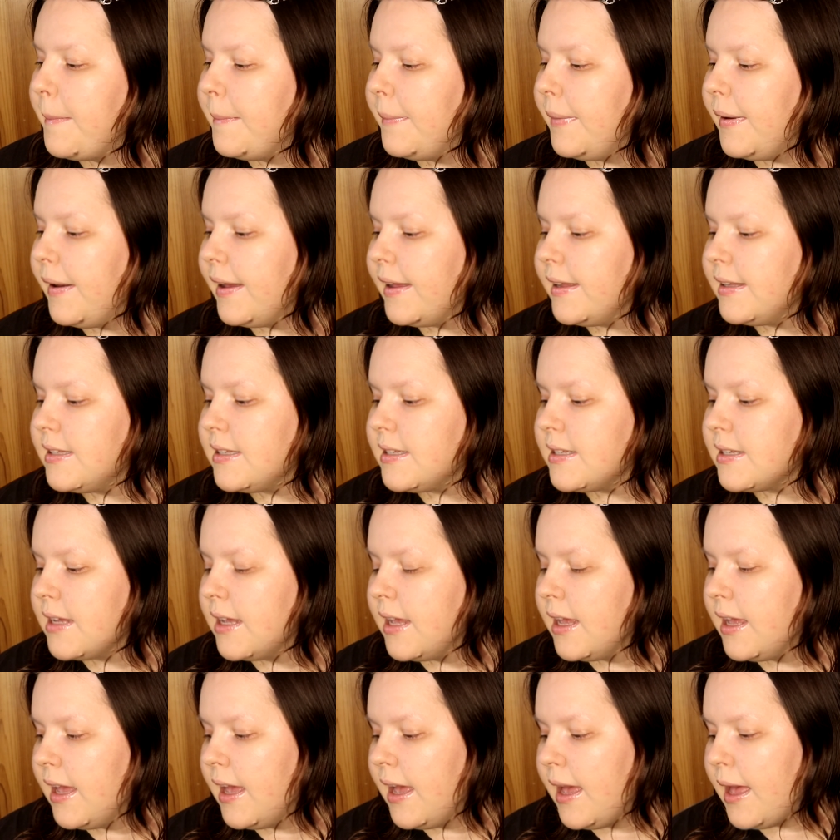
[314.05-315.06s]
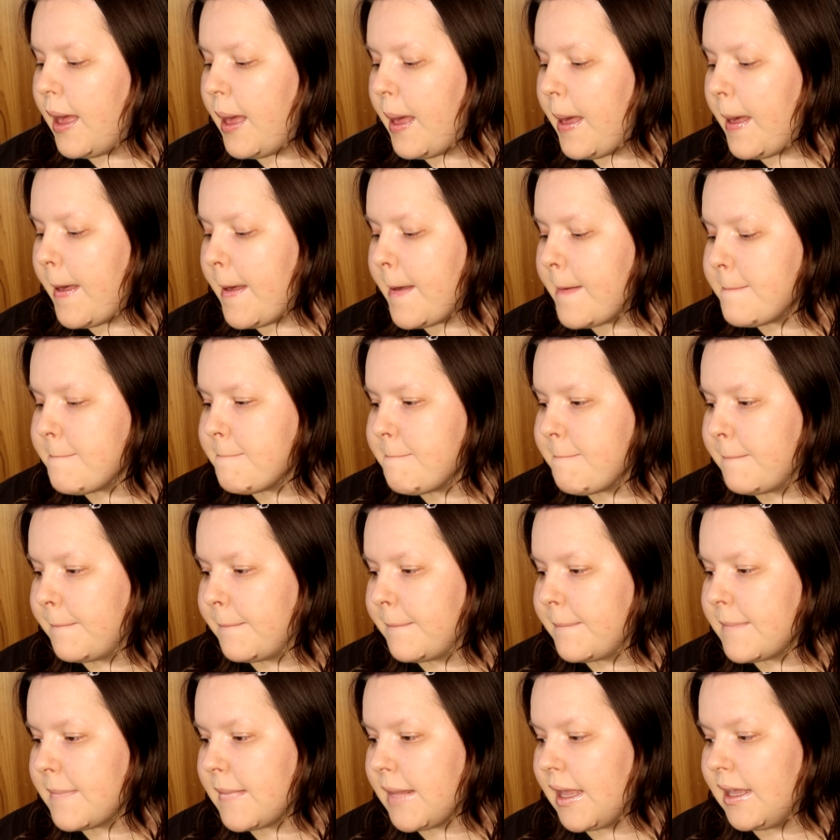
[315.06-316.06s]
but um,
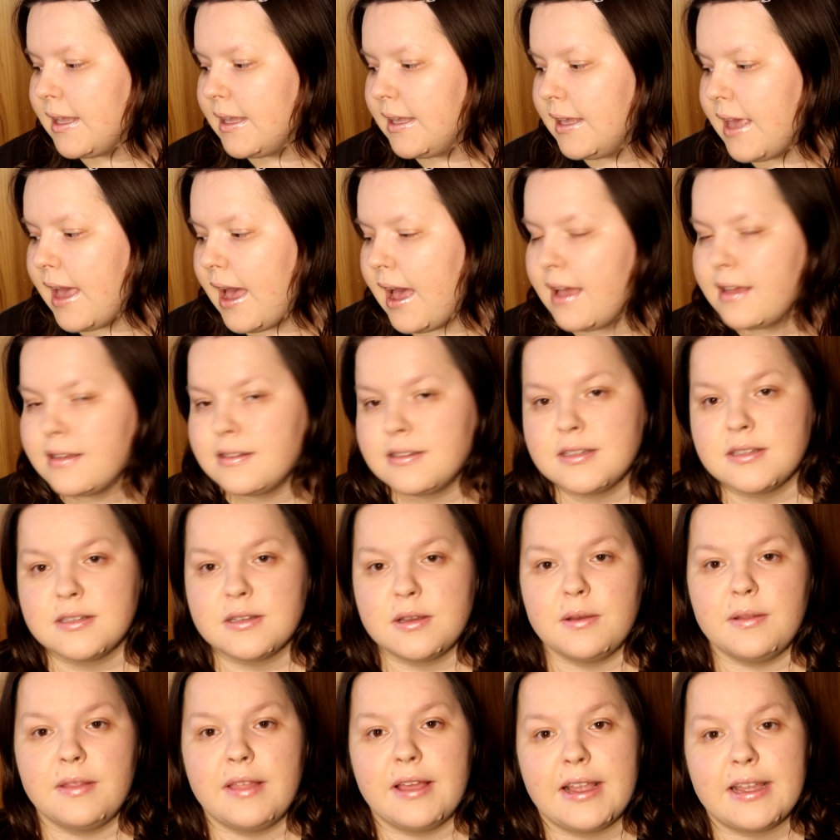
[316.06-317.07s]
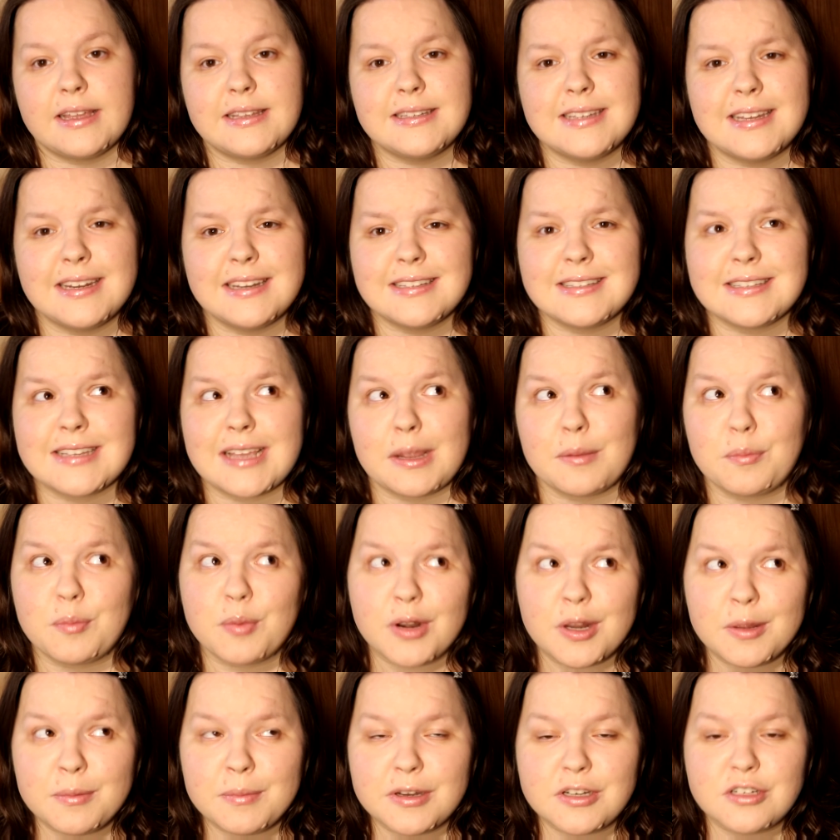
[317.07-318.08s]
yeah, so like I said, it's like
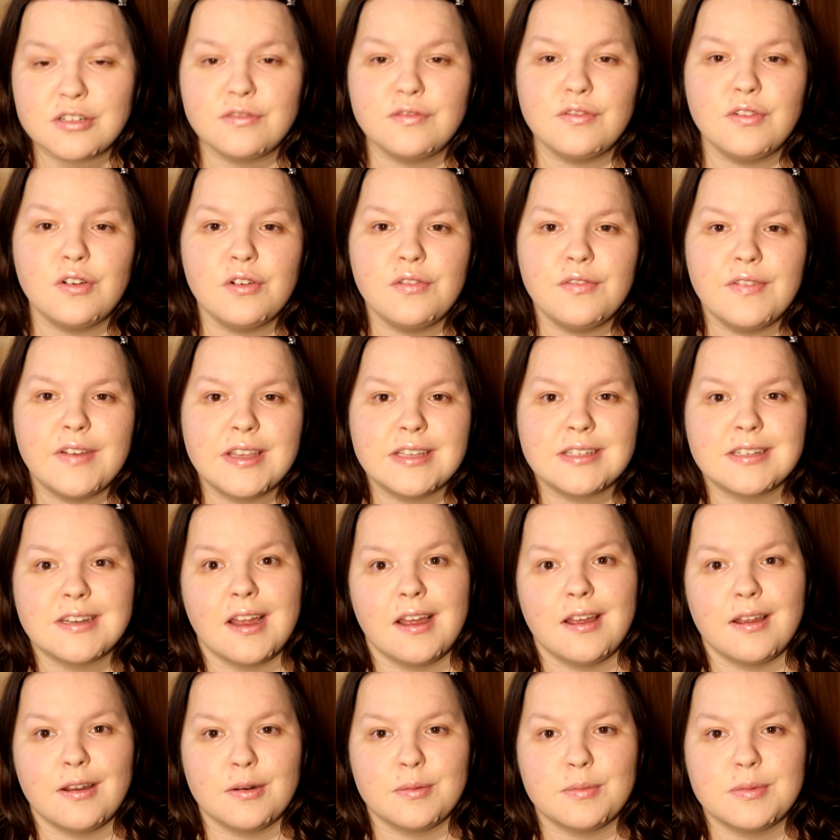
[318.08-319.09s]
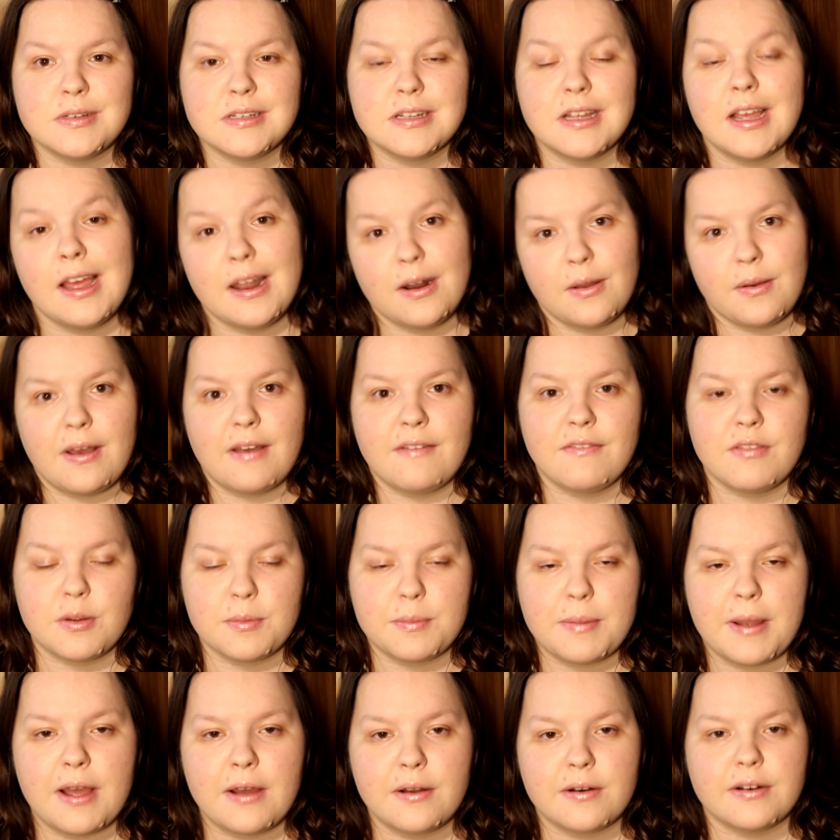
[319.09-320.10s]
pretty much a full face, not 100%. I don't have their
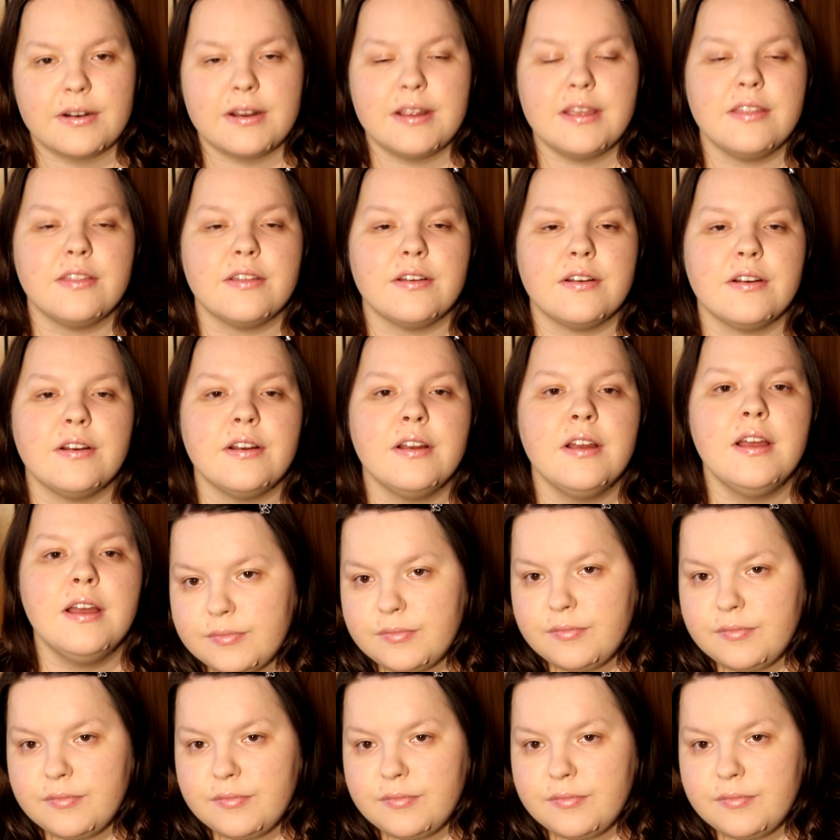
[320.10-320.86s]
powder either.